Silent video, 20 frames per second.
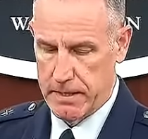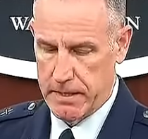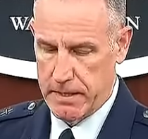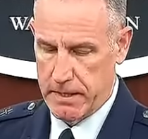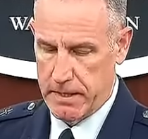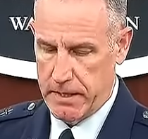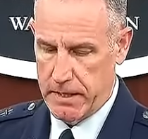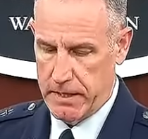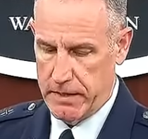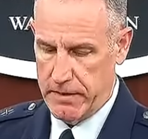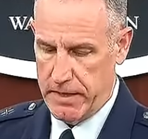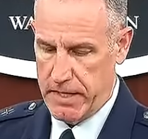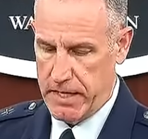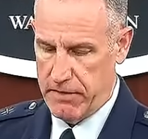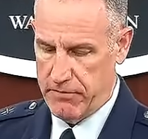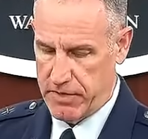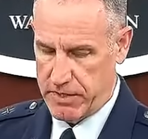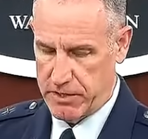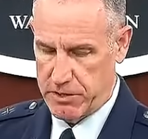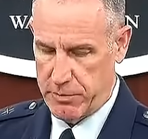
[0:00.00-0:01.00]
They
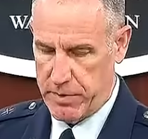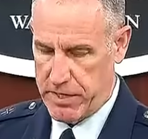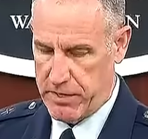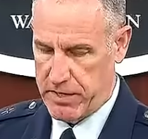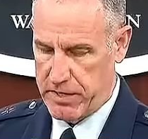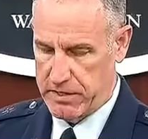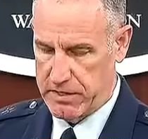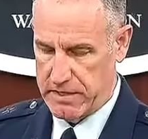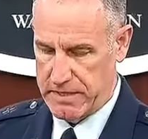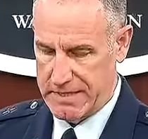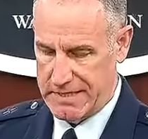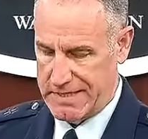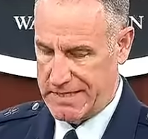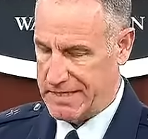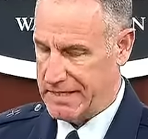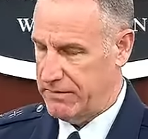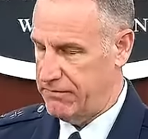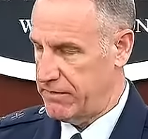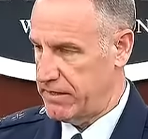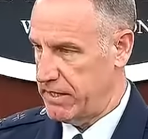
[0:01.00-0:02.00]
have experienced
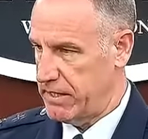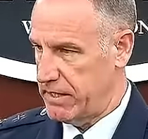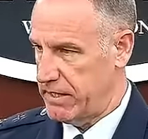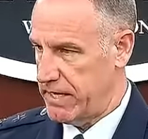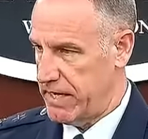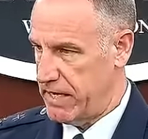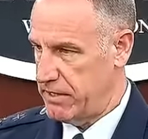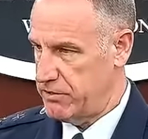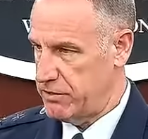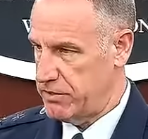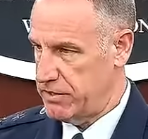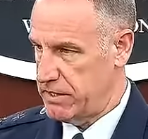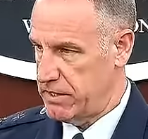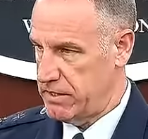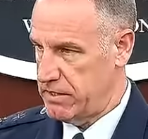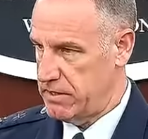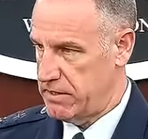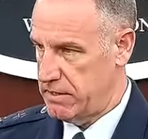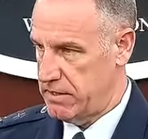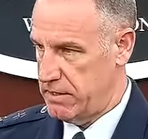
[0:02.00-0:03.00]
significant
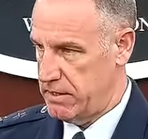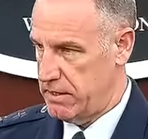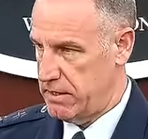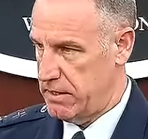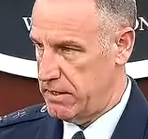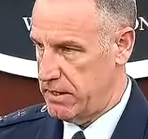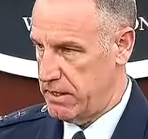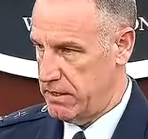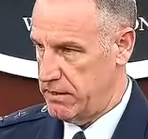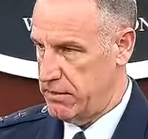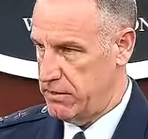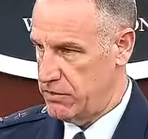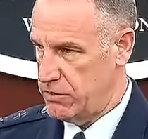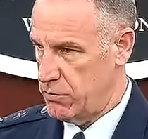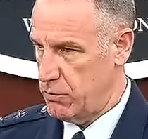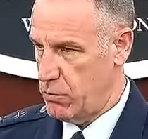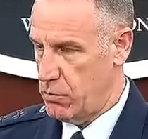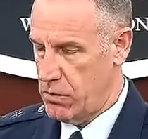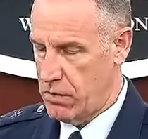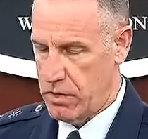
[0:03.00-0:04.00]
casualties in
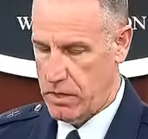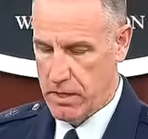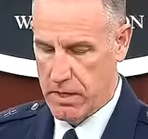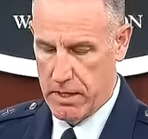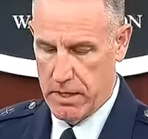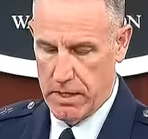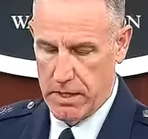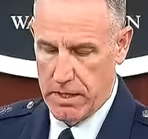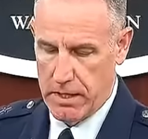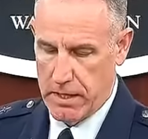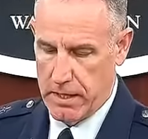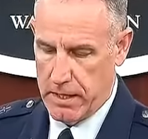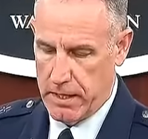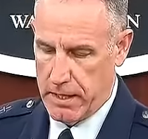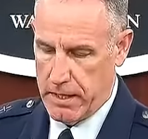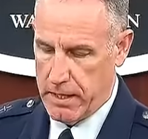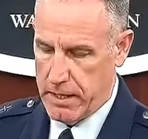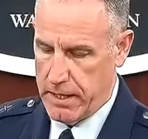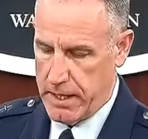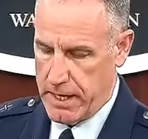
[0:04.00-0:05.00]
this war,
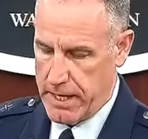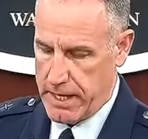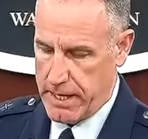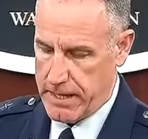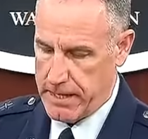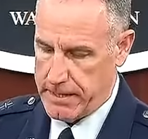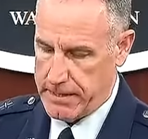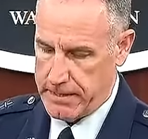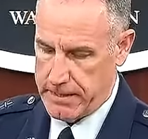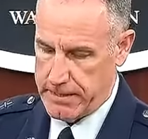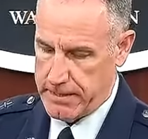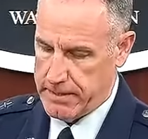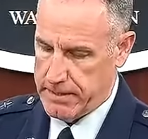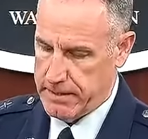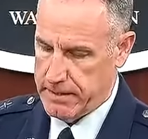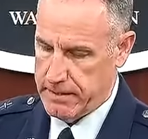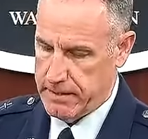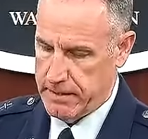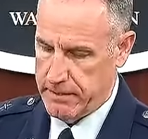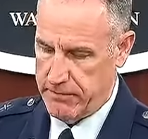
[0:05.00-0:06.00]
and
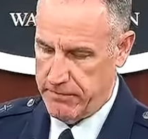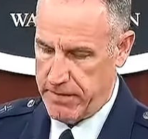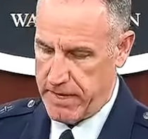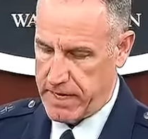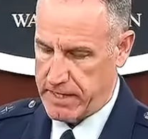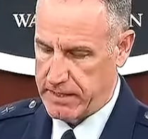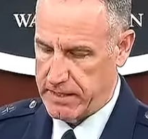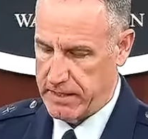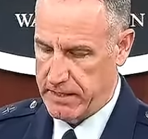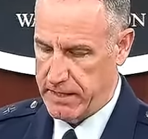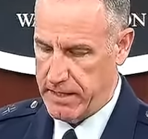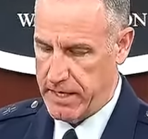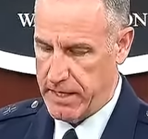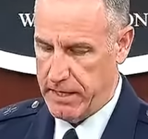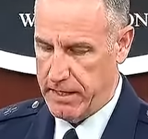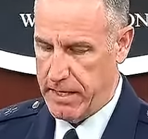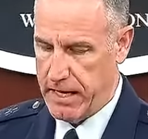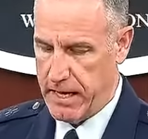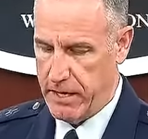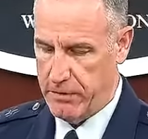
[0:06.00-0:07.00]
the fact that
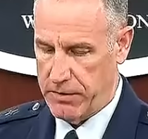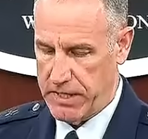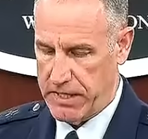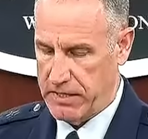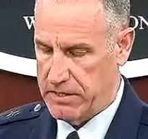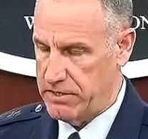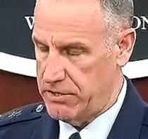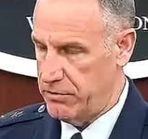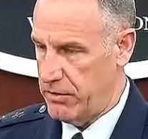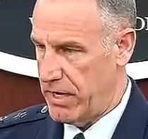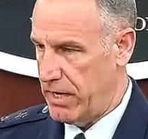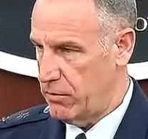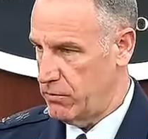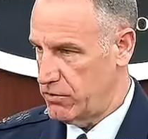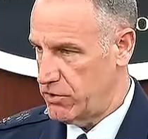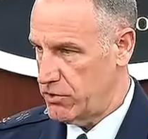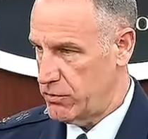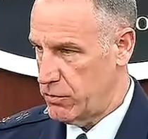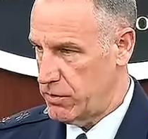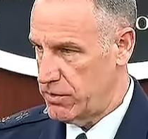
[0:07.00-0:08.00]
they now need to
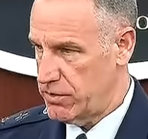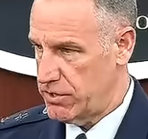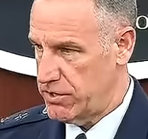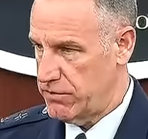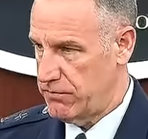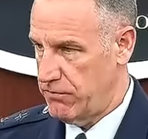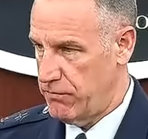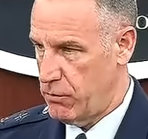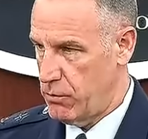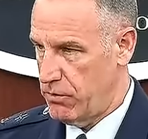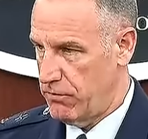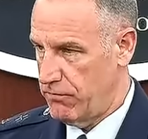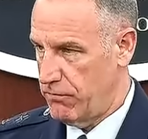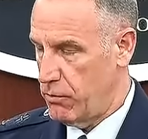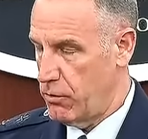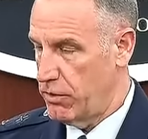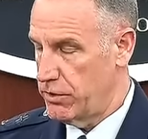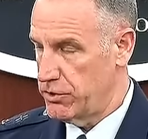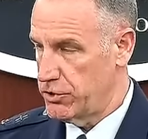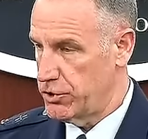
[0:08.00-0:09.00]
outsource for
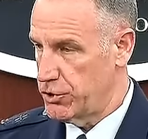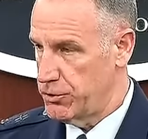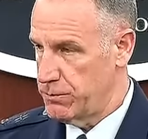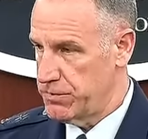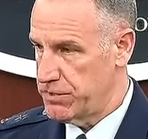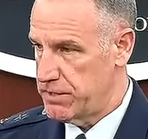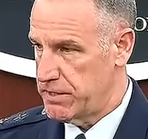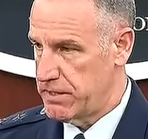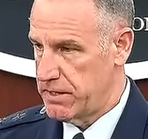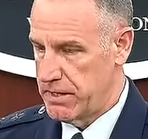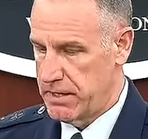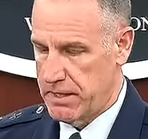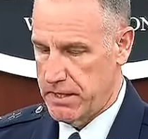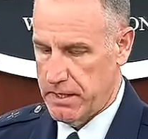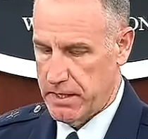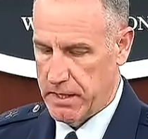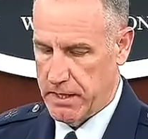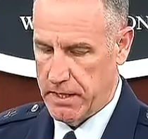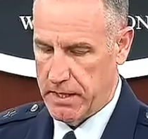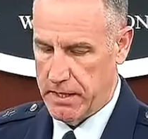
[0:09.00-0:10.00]
foreign troops
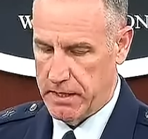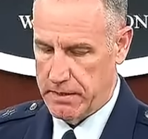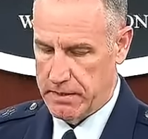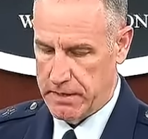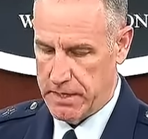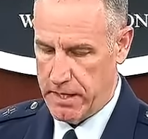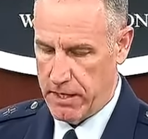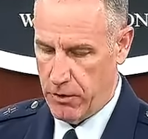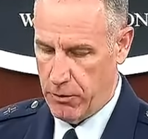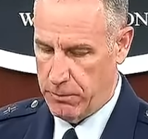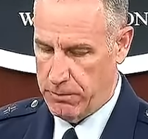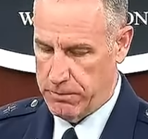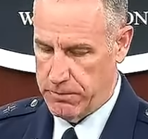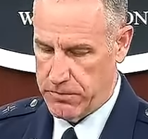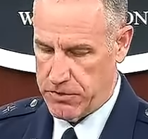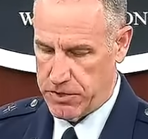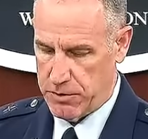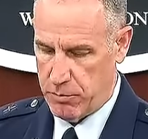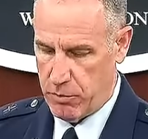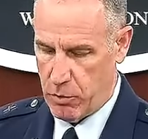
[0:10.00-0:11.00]
to
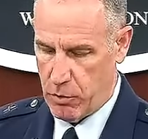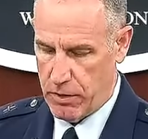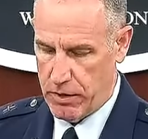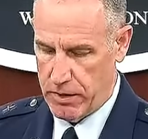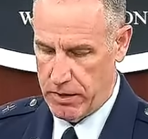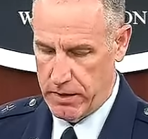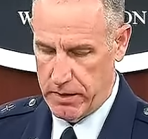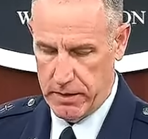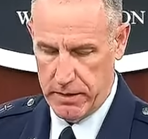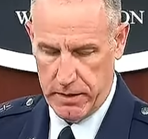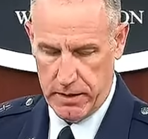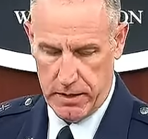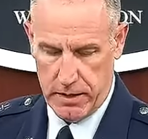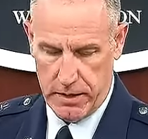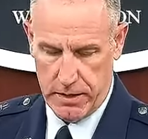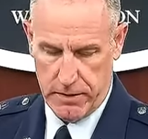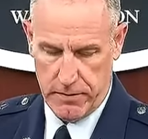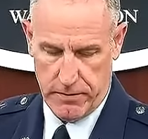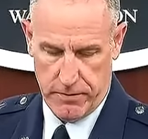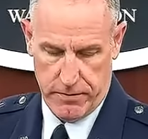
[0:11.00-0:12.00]
help support
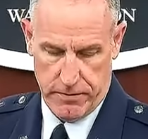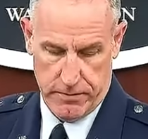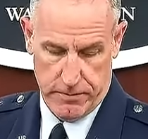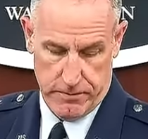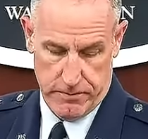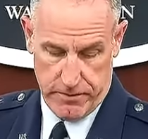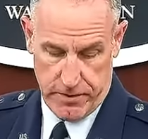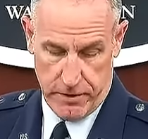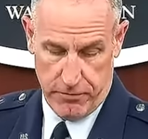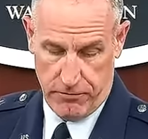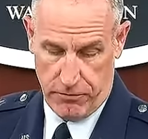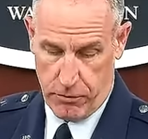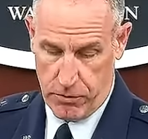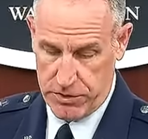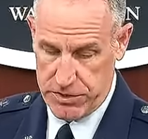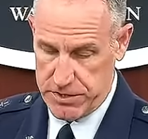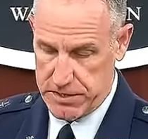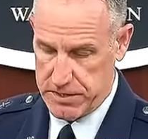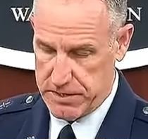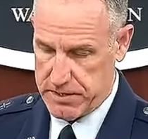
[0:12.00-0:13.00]
their
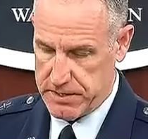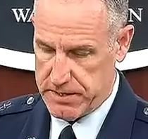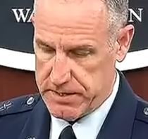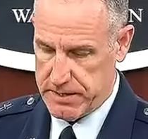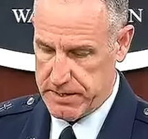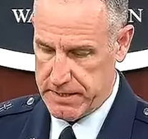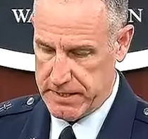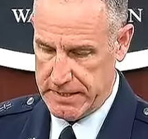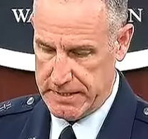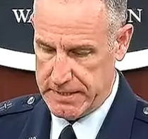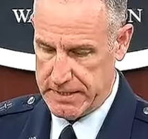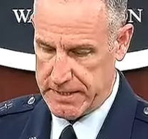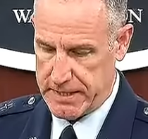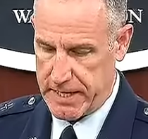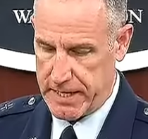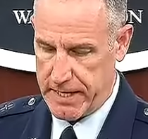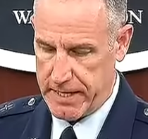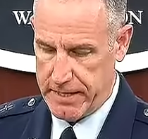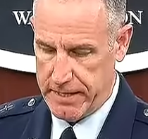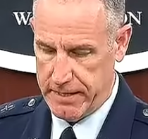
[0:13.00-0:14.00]
forces
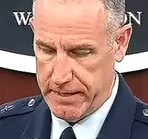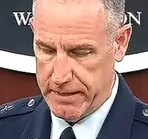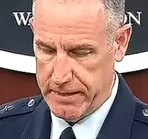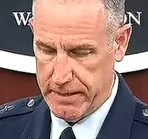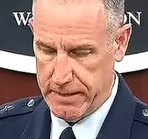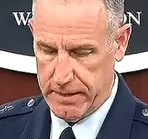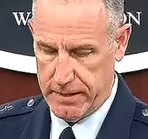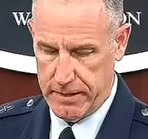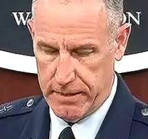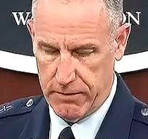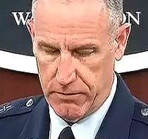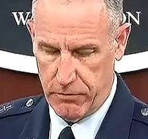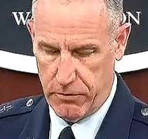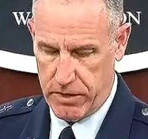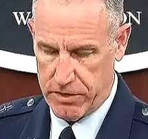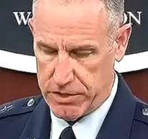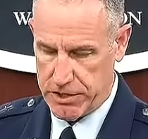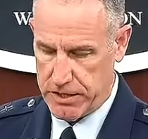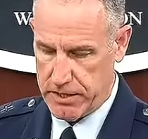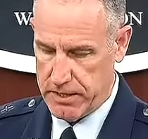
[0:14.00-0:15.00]
inside
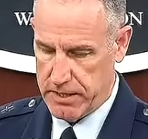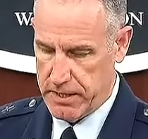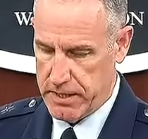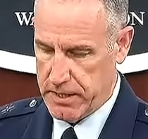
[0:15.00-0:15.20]
Russia